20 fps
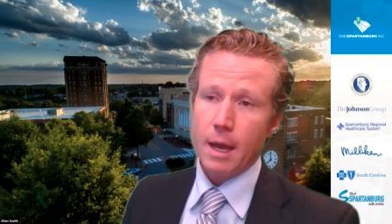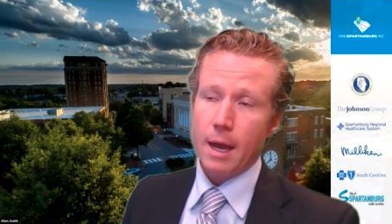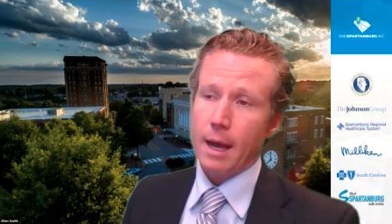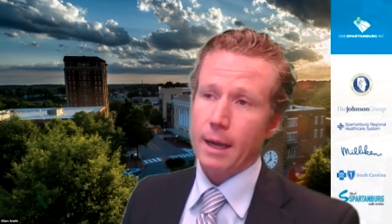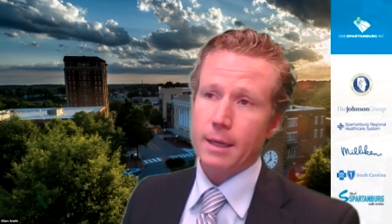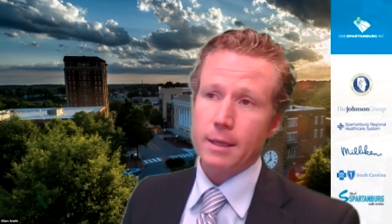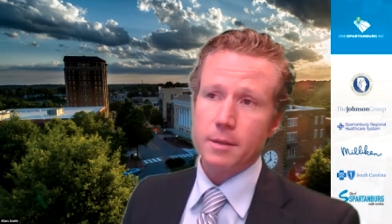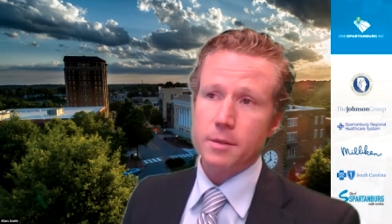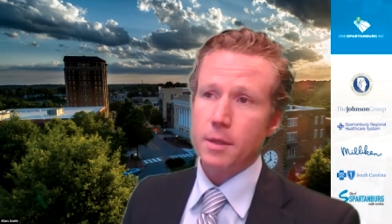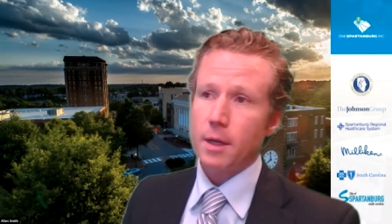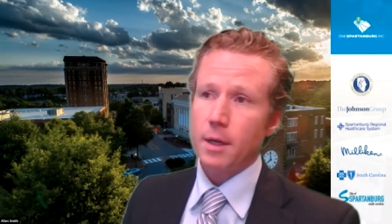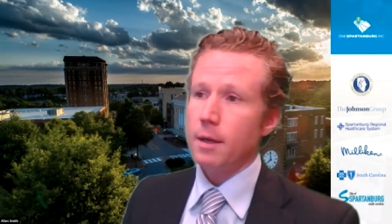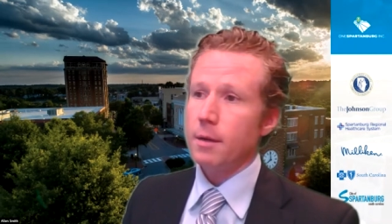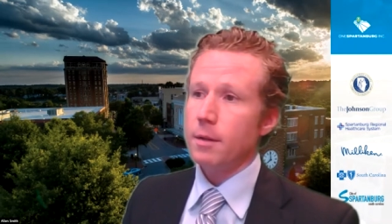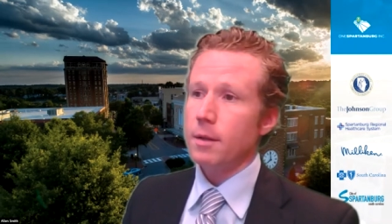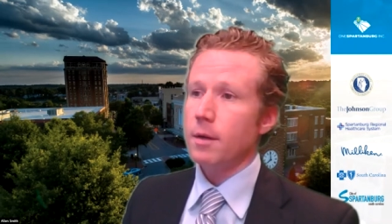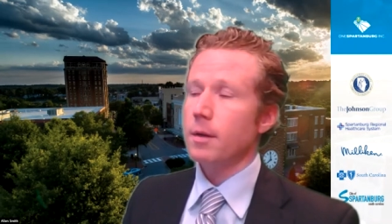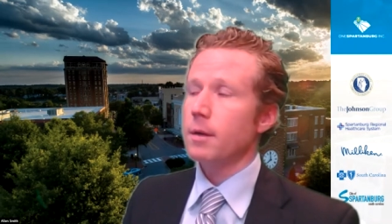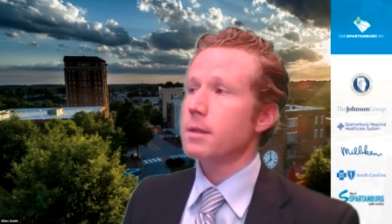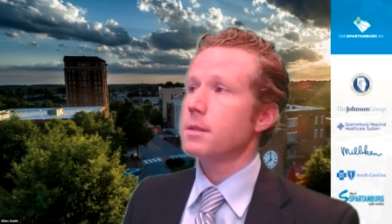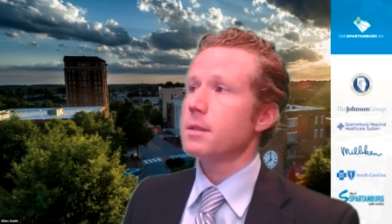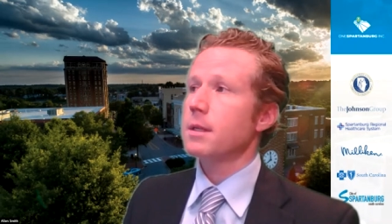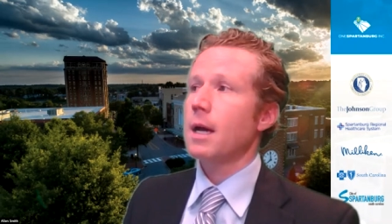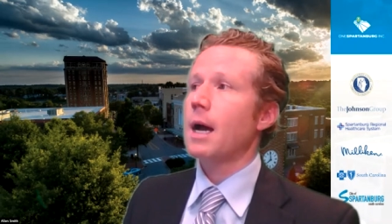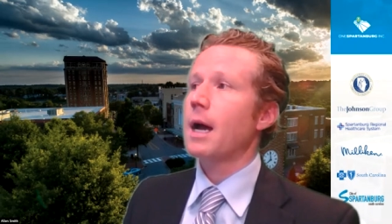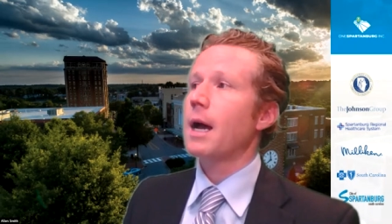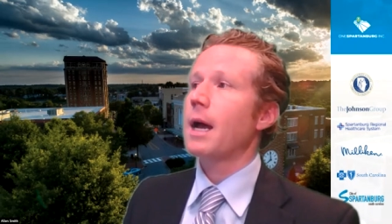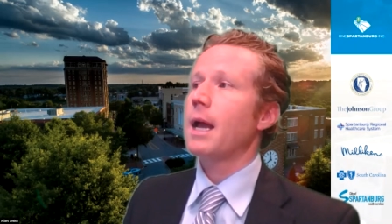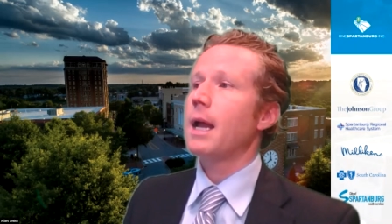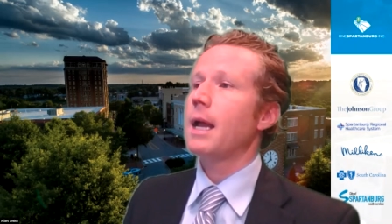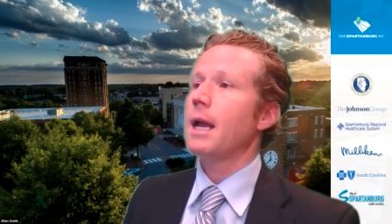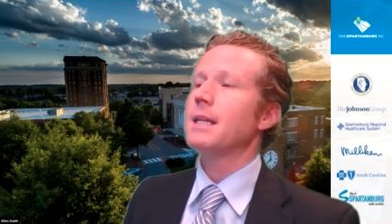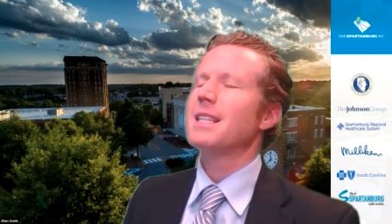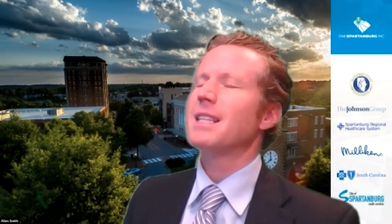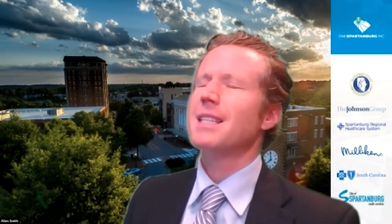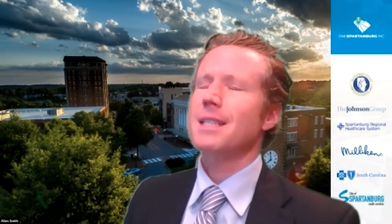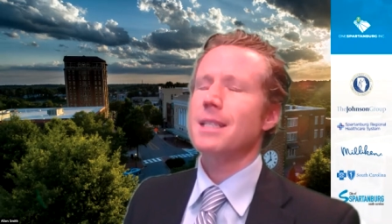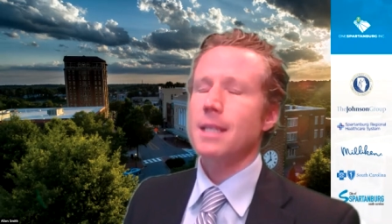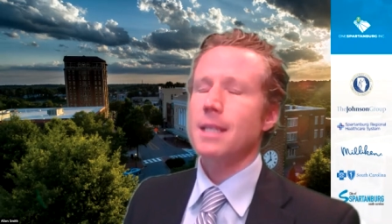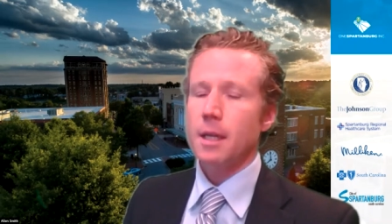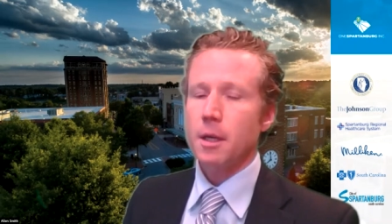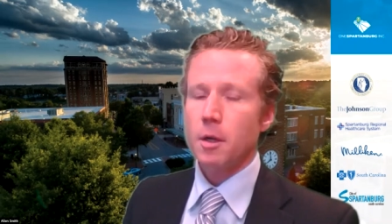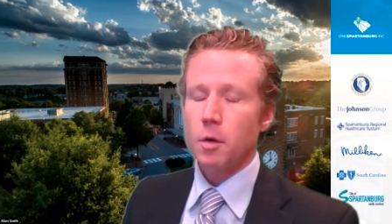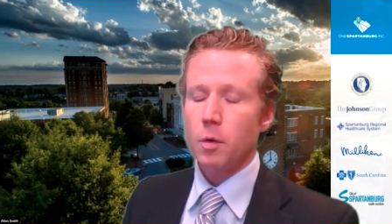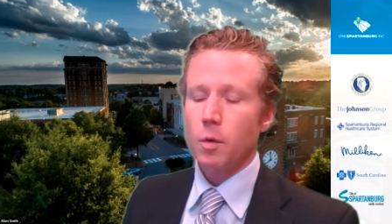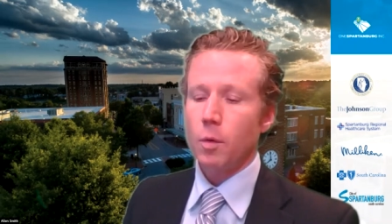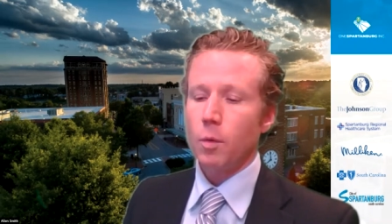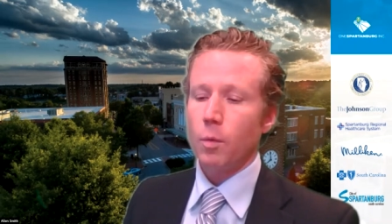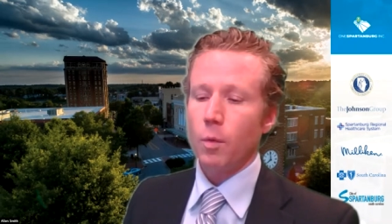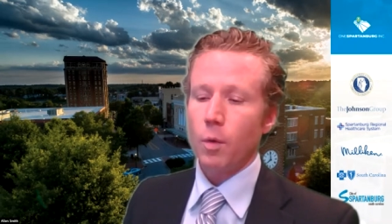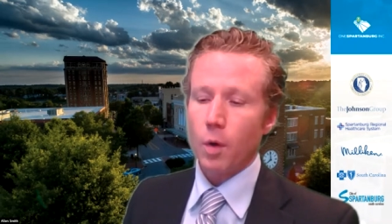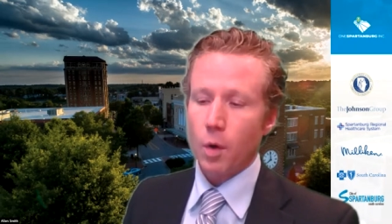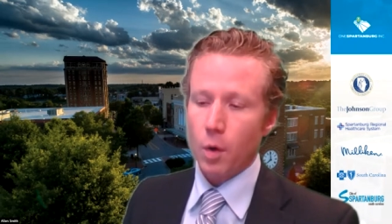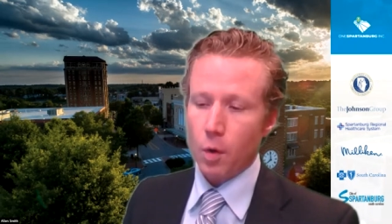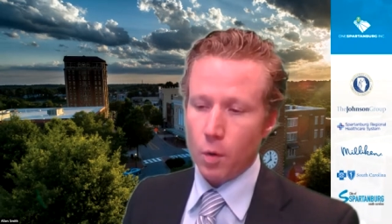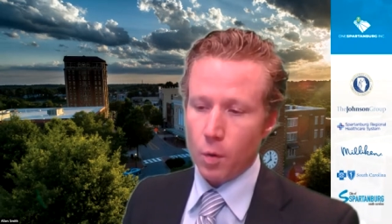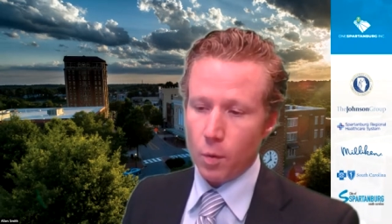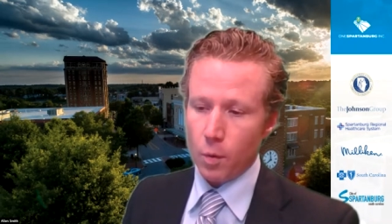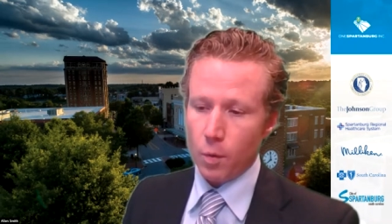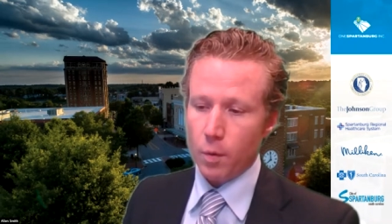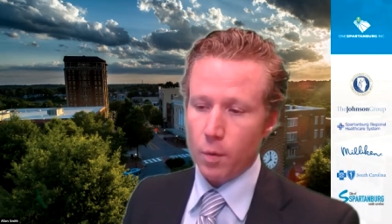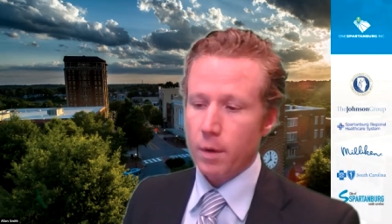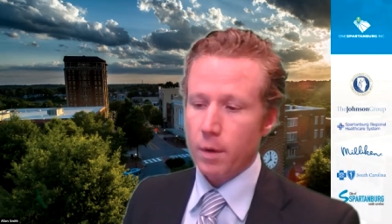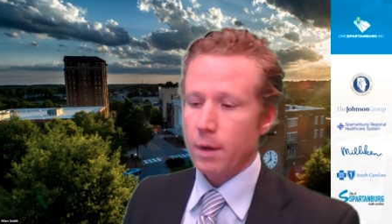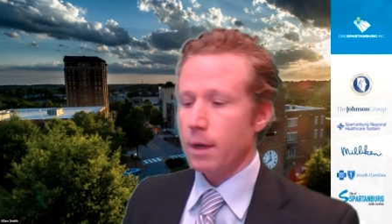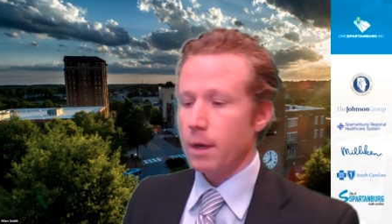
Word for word: I can tell you there is not a single role